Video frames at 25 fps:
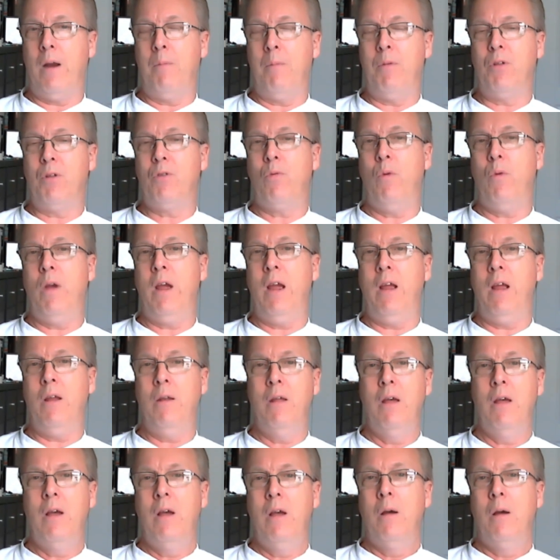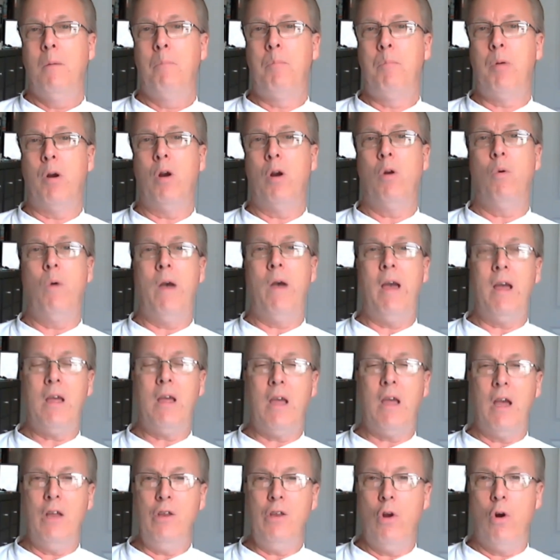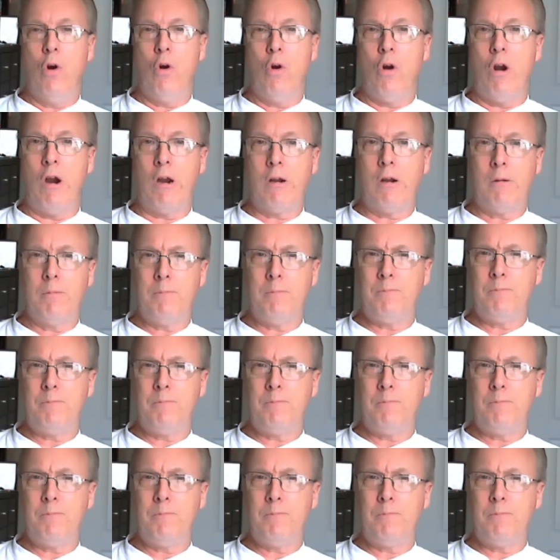between Berwick and York,